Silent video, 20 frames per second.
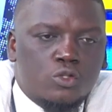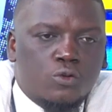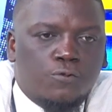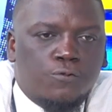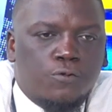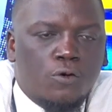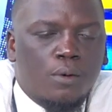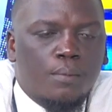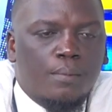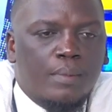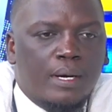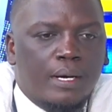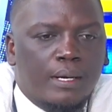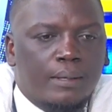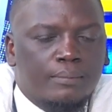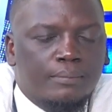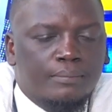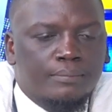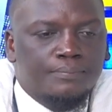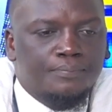to form
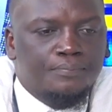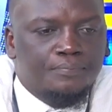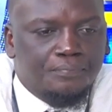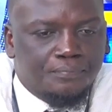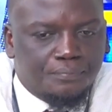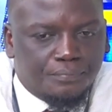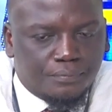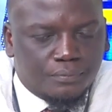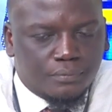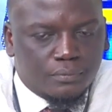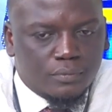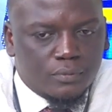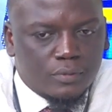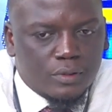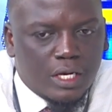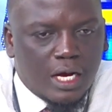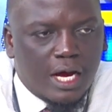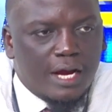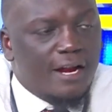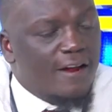an
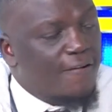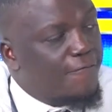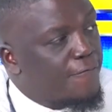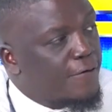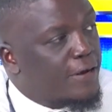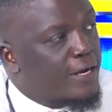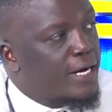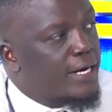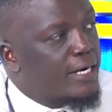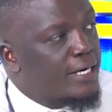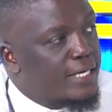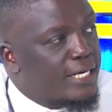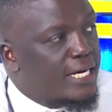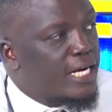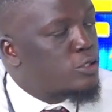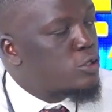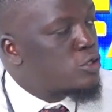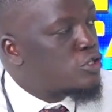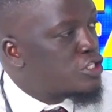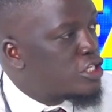African League
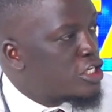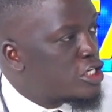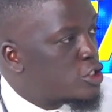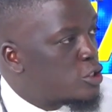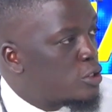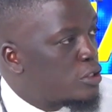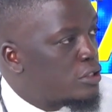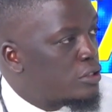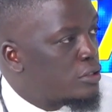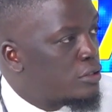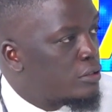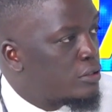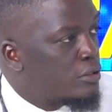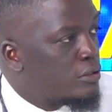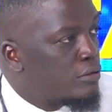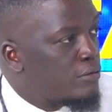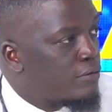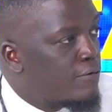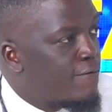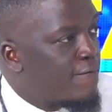Association,
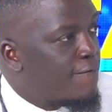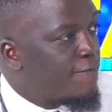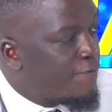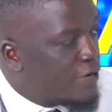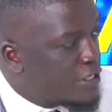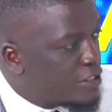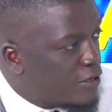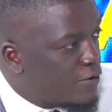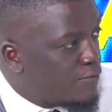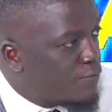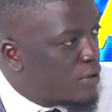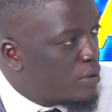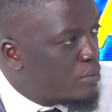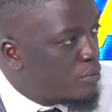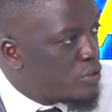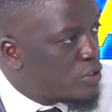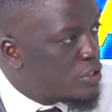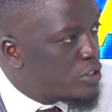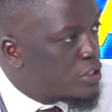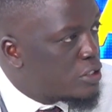first and
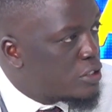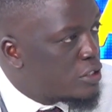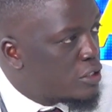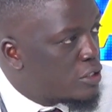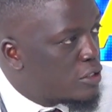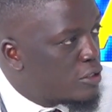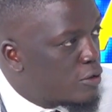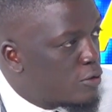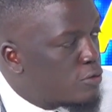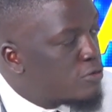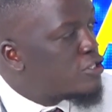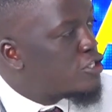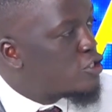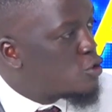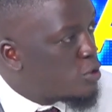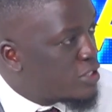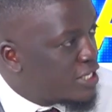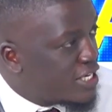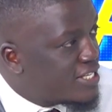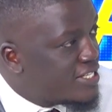foremost, because
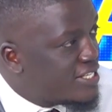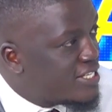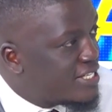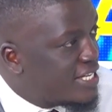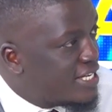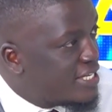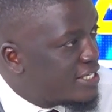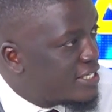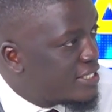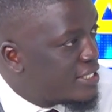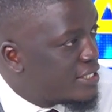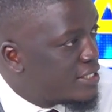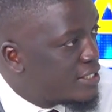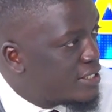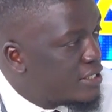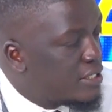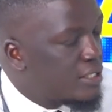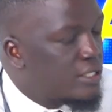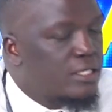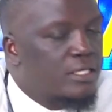it's not existent.
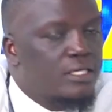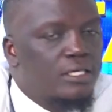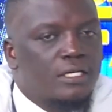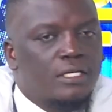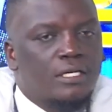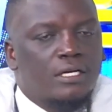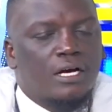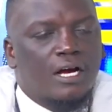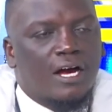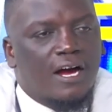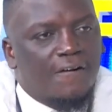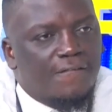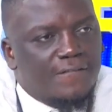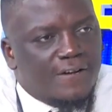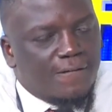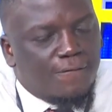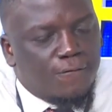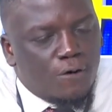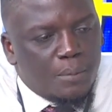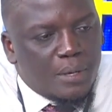
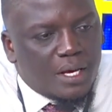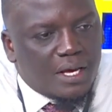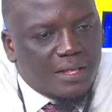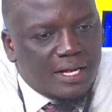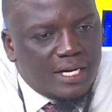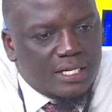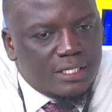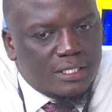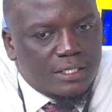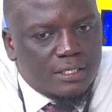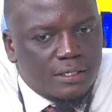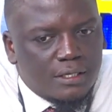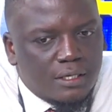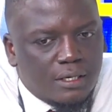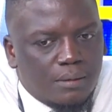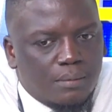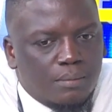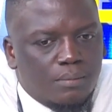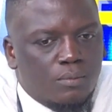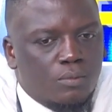After forming that,
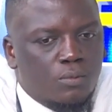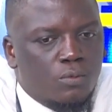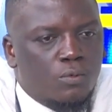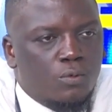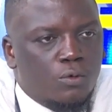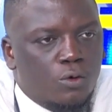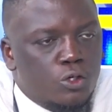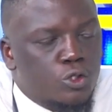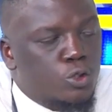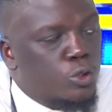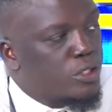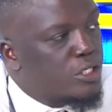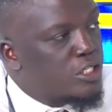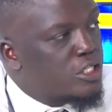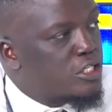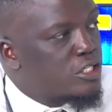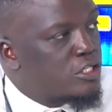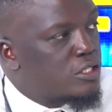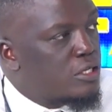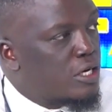we also
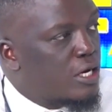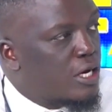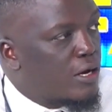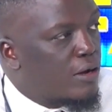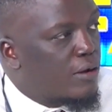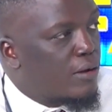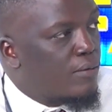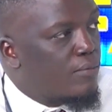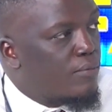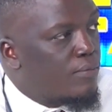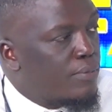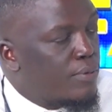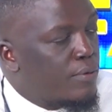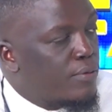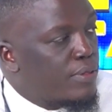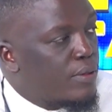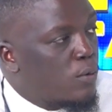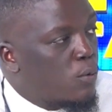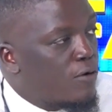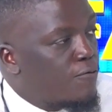need
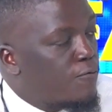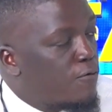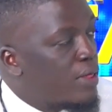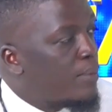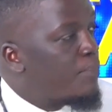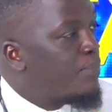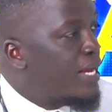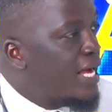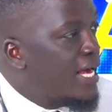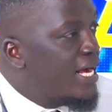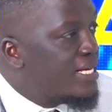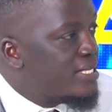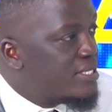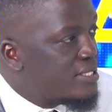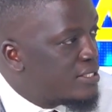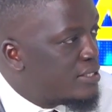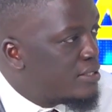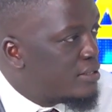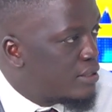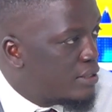one for the
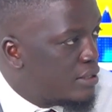players.